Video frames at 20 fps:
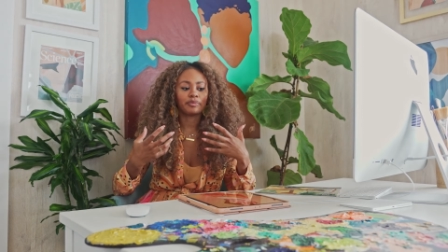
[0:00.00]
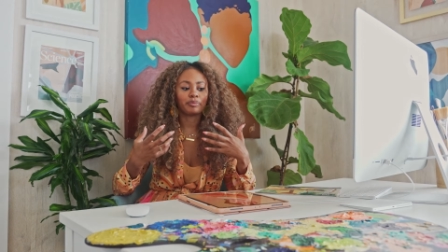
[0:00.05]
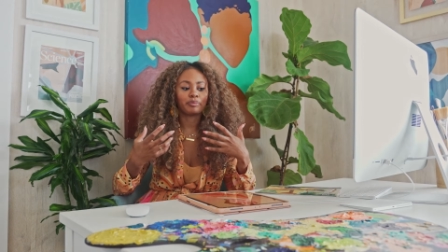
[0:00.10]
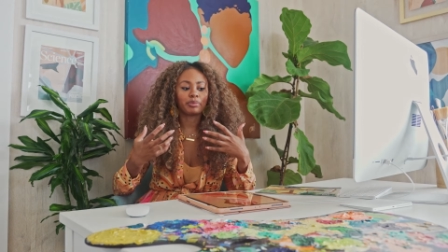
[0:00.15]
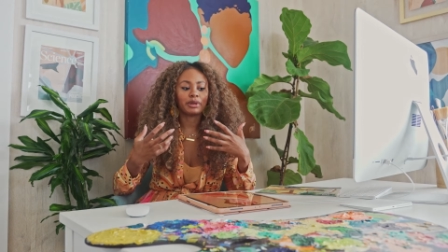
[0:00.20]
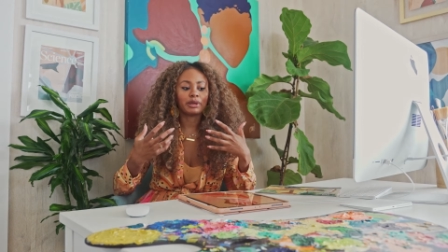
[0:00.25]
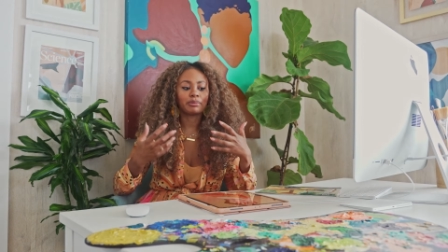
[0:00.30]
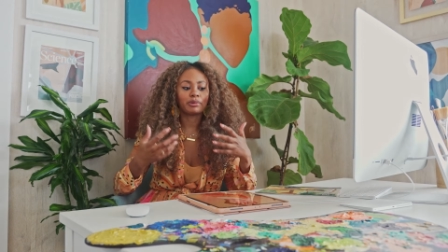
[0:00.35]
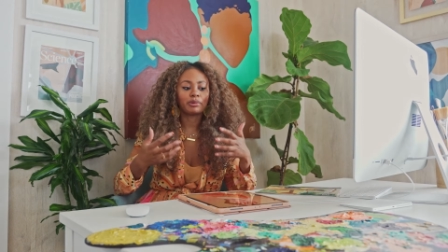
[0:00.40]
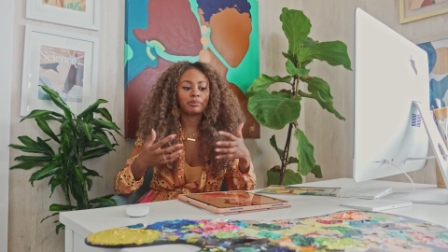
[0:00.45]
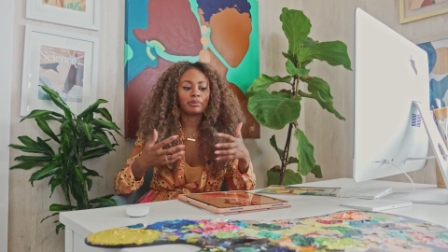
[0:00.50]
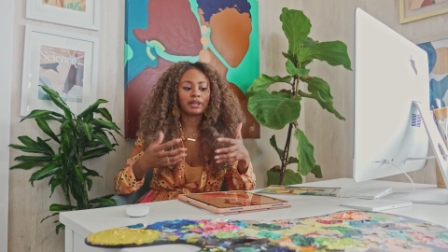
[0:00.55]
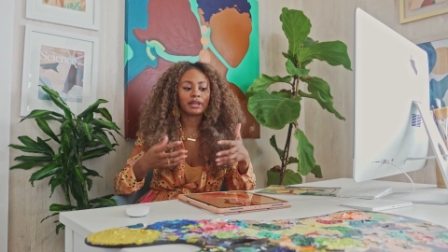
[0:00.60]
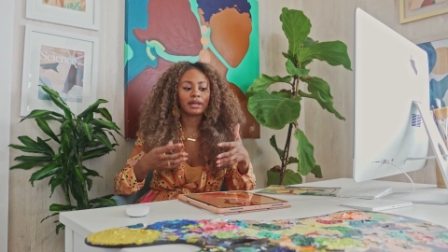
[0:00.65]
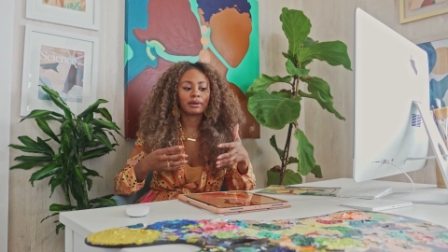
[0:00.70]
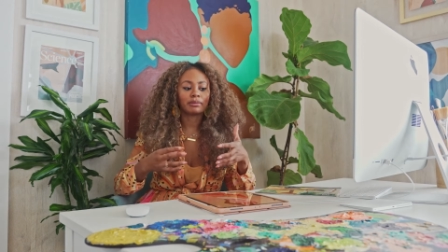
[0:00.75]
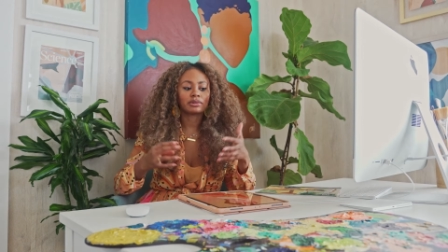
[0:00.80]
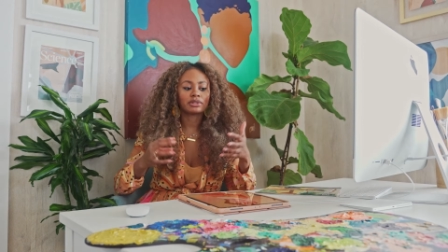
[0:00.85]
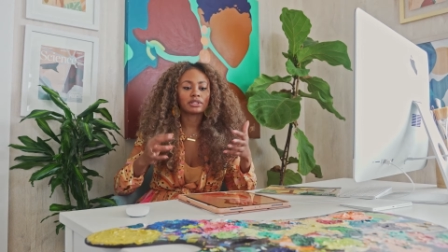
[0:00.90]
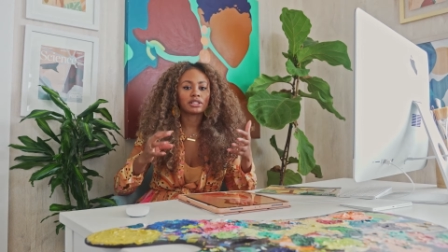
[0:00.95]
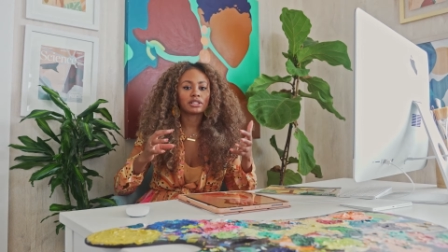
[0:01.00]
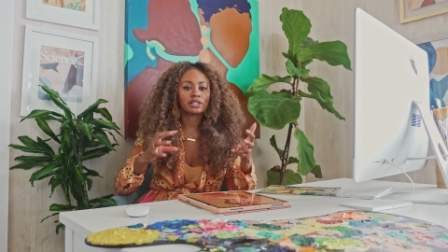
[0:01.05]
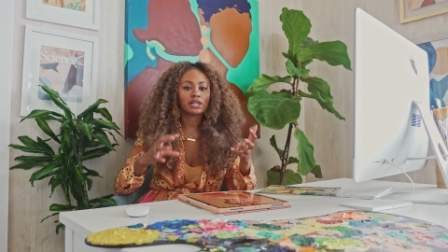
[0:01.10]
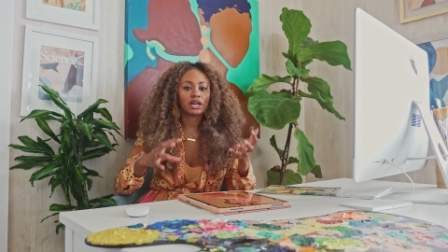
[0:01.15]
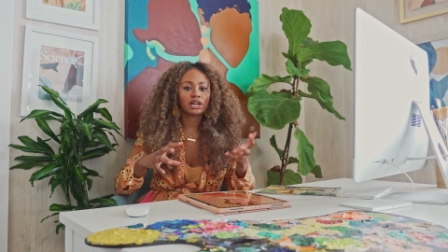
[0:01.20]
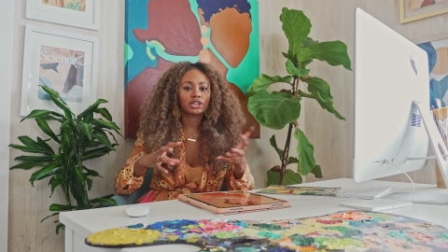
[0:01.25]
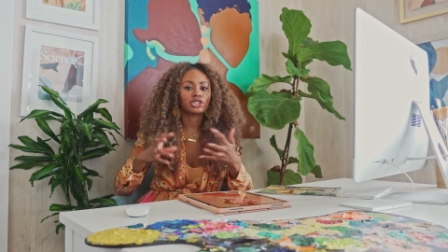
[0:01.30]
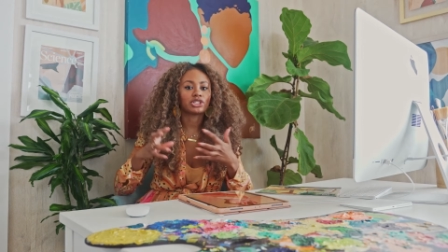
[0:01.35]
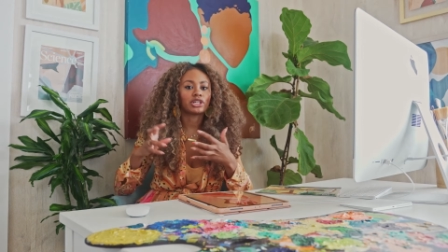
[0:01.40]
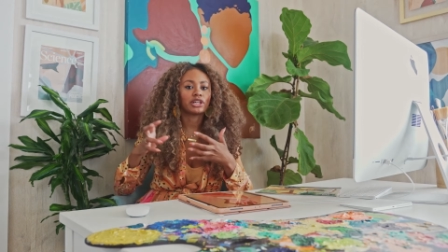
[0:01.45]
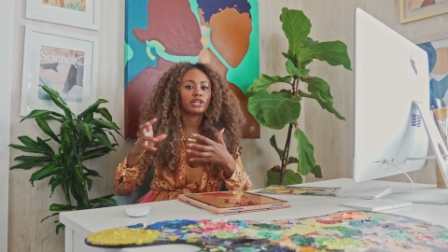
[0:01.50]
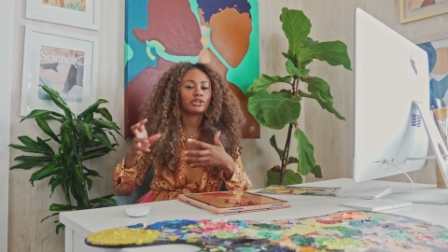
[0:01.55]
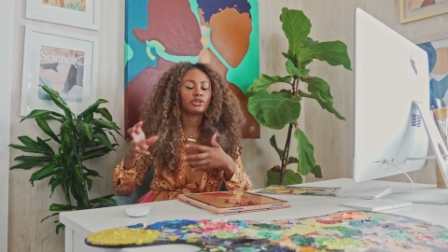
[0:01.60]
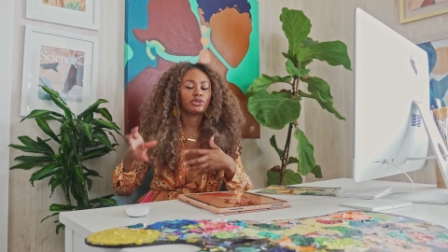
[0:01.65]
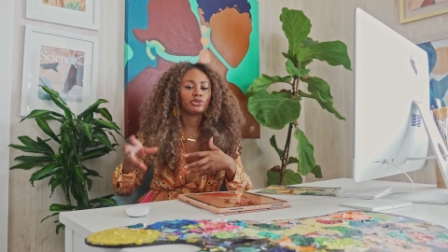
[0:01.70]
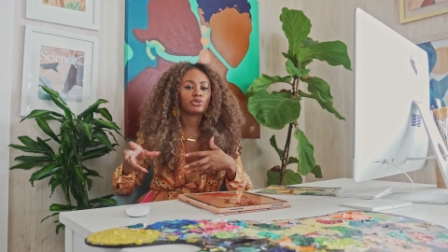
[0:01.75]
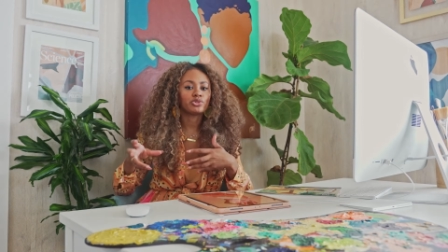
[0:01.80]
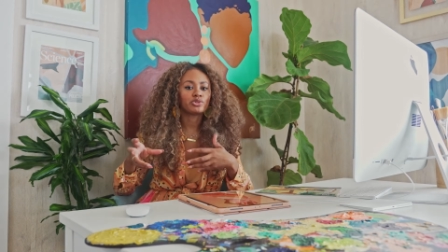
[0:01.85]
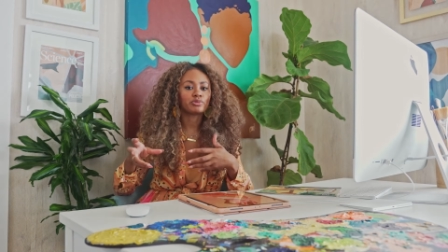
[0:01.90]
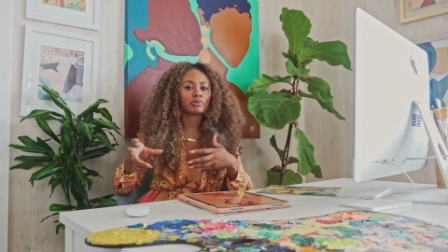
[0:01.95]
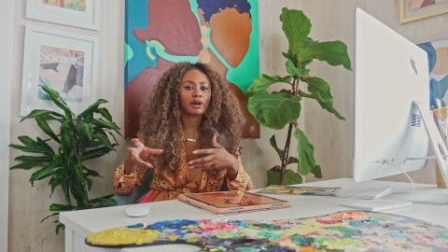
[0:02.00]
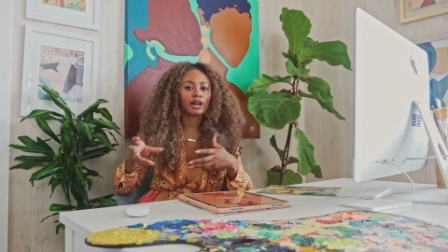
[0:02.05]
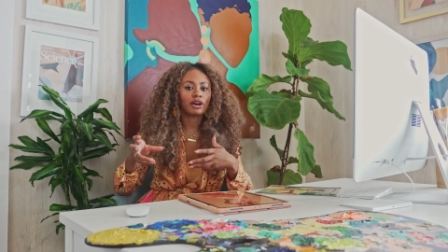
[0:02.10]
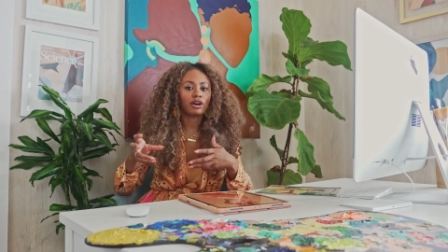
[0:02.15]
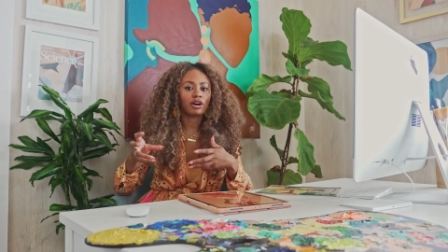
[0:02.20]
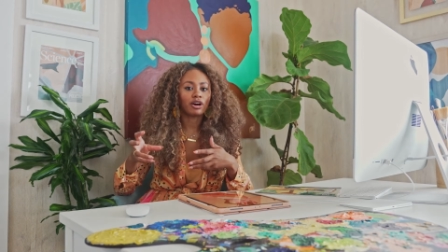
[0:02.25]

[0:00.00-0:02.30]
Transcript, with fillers: people being able to touch and use my